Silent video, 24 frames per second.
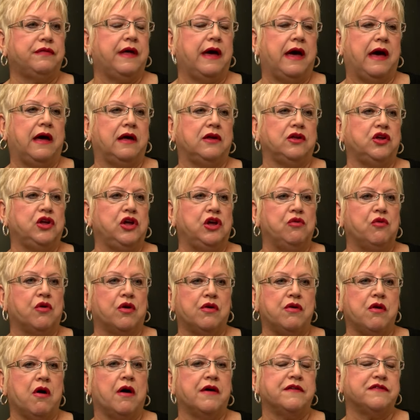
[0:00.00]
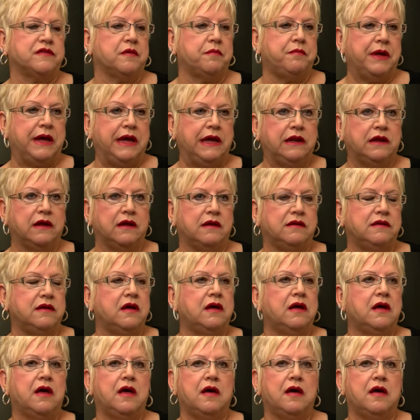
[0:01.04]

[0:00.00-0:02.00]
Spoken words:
that you are not subpoenaed